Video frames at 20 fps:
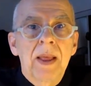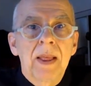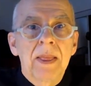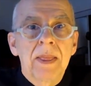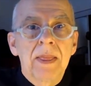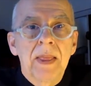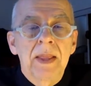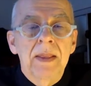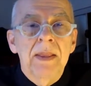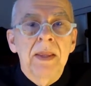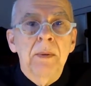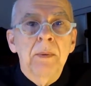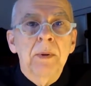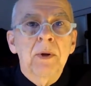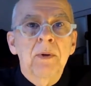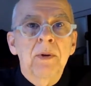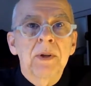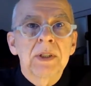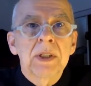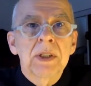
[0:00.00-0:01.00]
Then they were
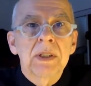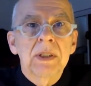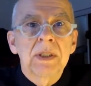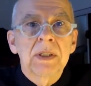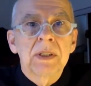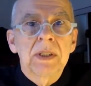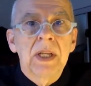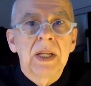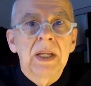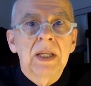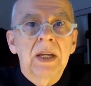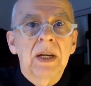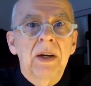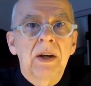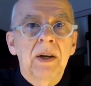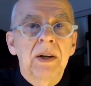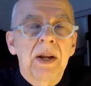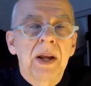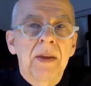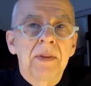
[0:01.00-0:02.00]
going to take
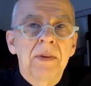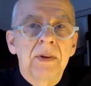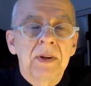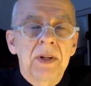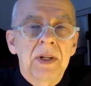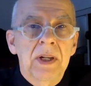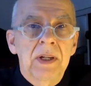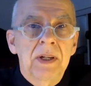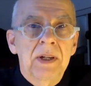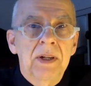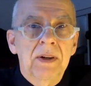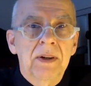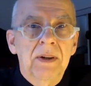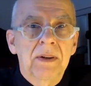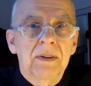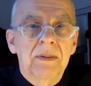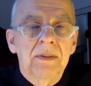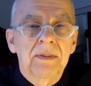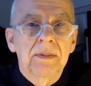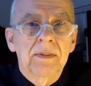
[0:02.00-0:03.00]
another year
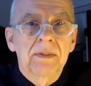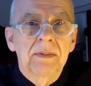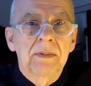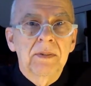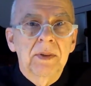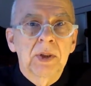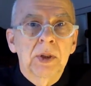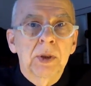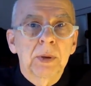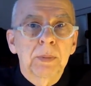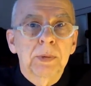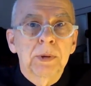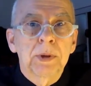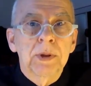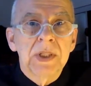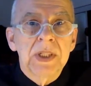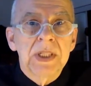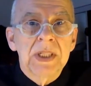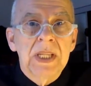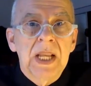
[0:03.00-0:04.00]
to
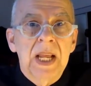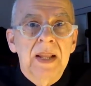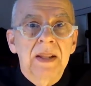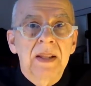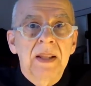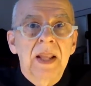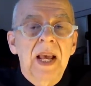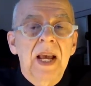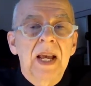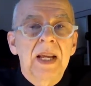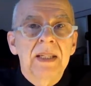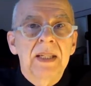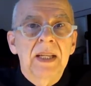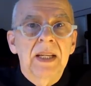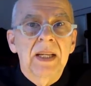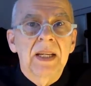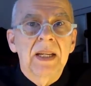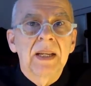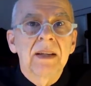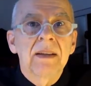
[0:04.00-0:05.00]
present that
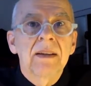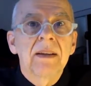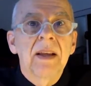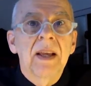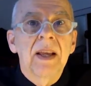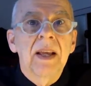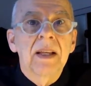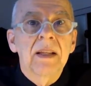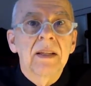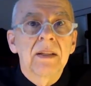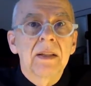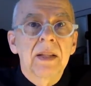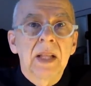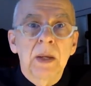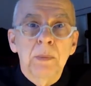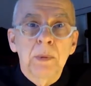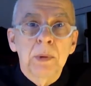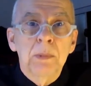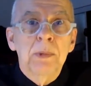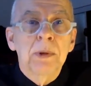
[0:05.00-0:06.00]
data and they
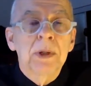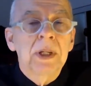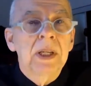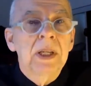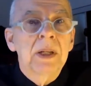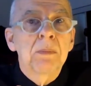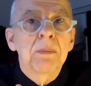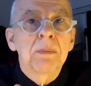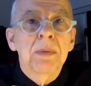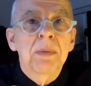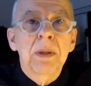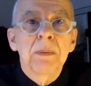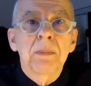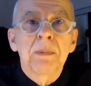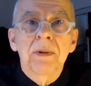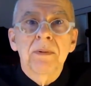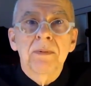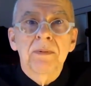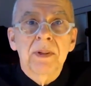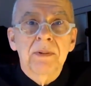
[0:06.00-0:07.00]
would bring in
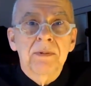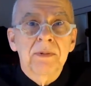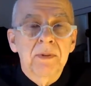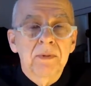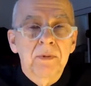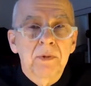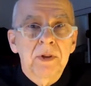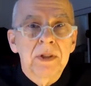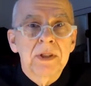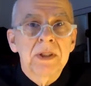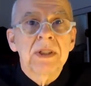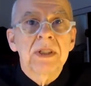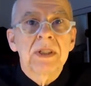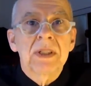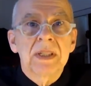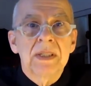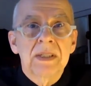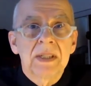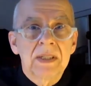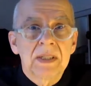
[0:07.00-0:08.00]
people of different voices,
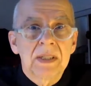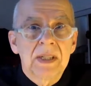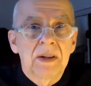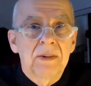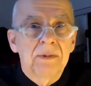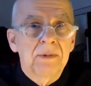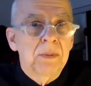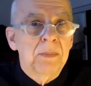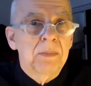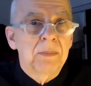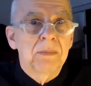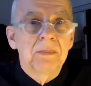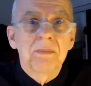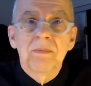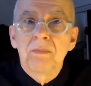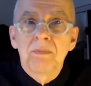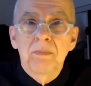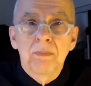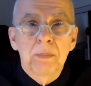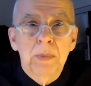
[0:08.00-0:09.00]
as I say, from
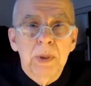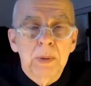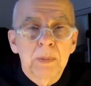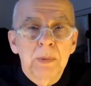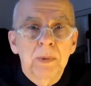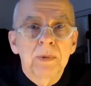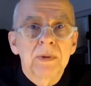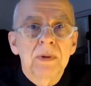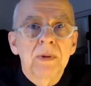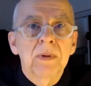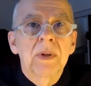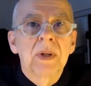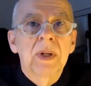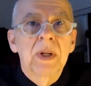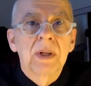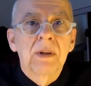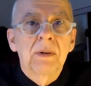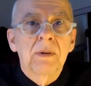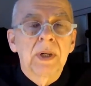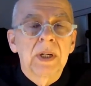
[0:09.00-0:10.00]
people
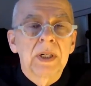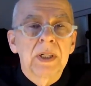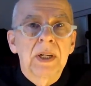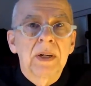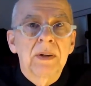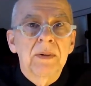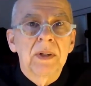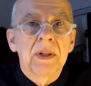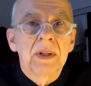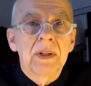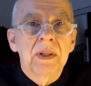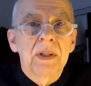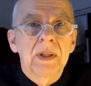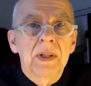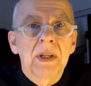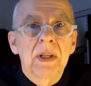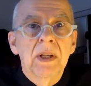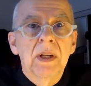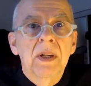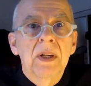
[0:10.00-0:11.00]
right down in the